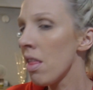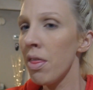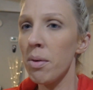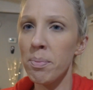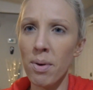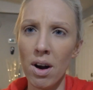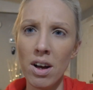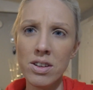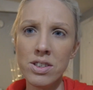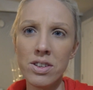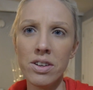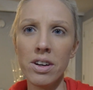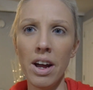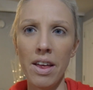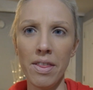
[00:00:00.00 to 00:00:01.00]

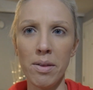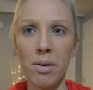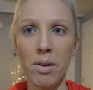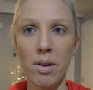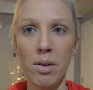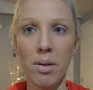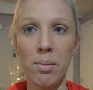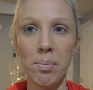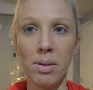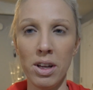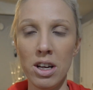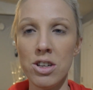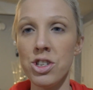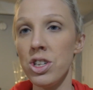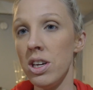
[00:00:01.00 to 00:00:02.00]
bronzer and the
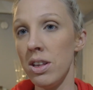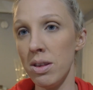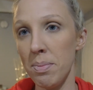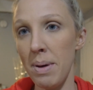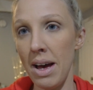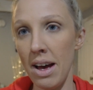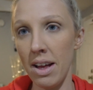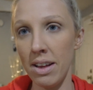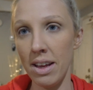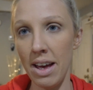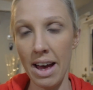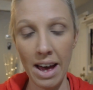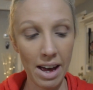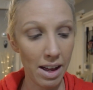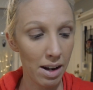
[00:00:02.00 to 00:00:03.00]
blush in the
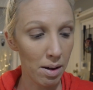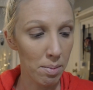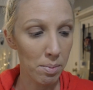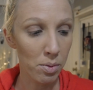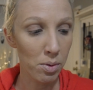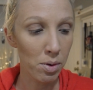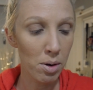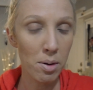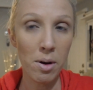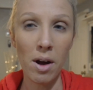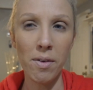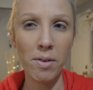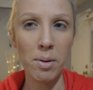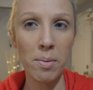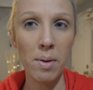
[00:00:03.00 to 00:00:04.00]
palette had a more
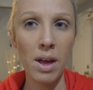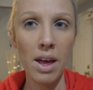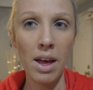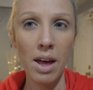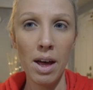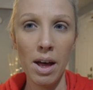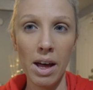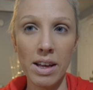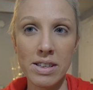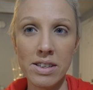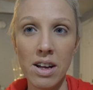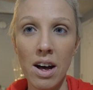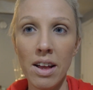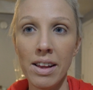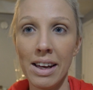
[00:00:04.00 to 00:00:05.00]
of a, it's
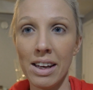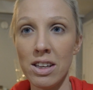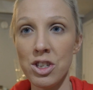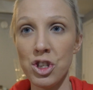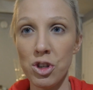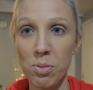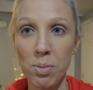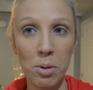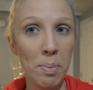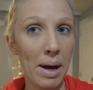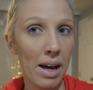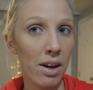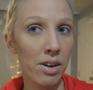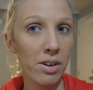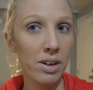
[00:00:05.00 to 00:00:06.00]
not like a super
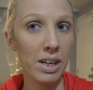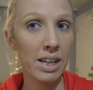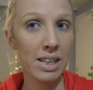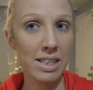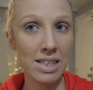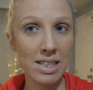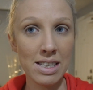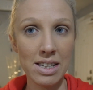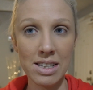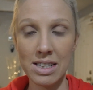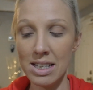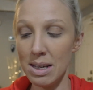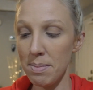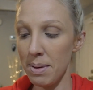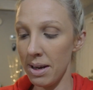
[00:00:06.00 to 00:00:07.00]
powdery
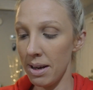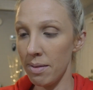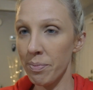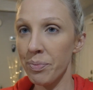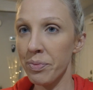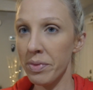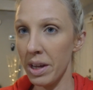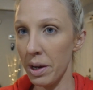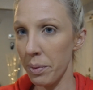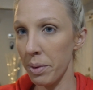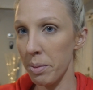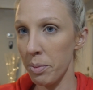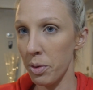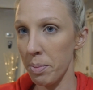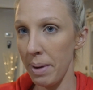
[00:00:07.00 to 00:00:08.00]
consistency, but they were
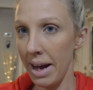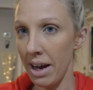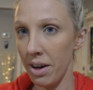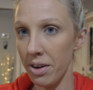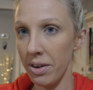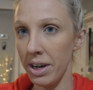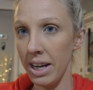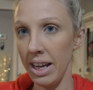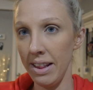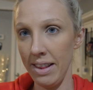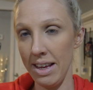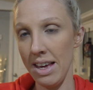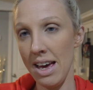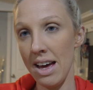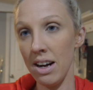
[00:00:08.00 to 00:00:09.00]
more powdery and
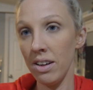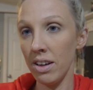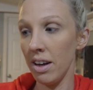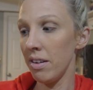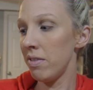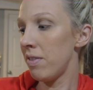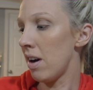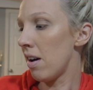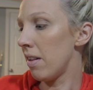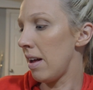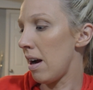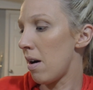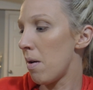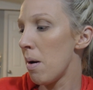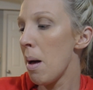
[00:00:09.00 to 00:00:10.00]
they had a lot of
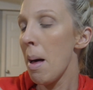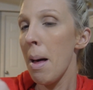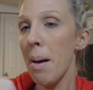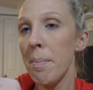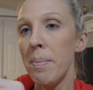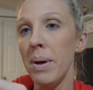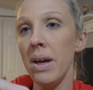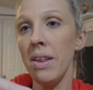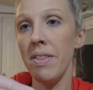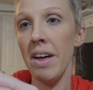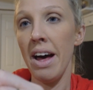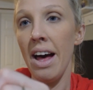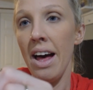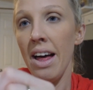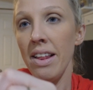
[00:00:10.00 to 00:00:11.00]
fallout. But the
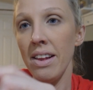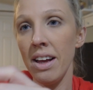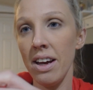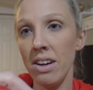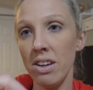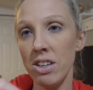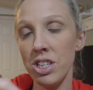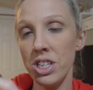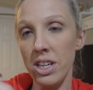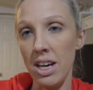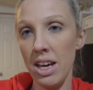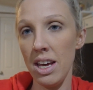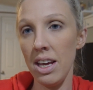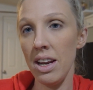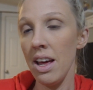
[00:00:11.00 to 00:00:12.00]
highlighter
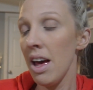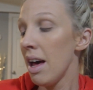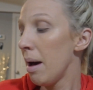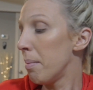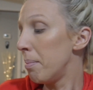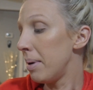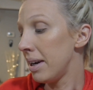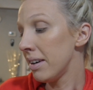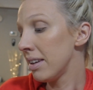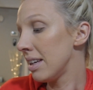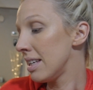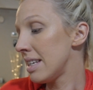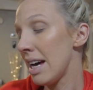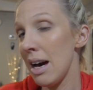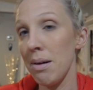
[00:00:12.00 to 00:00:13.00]
shade
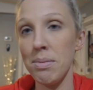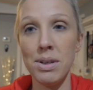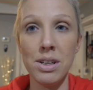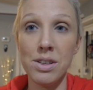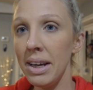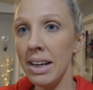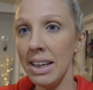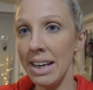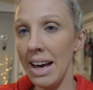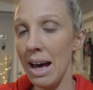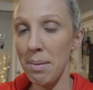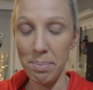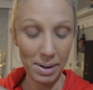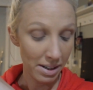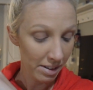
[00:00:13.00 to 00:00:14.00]
barely tapped in, but
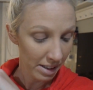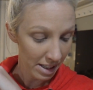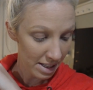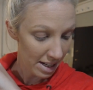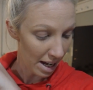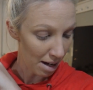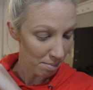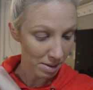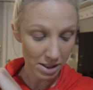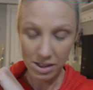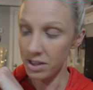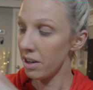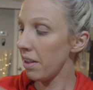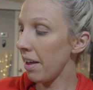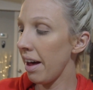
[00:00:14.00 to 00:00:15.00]
yeah, I barely tapped
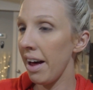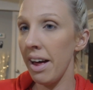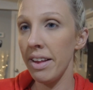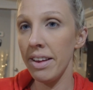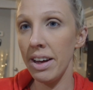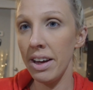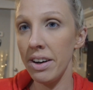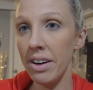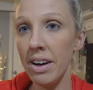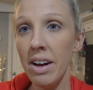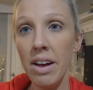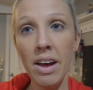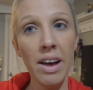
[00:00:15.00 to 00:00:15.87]
into the highlighter,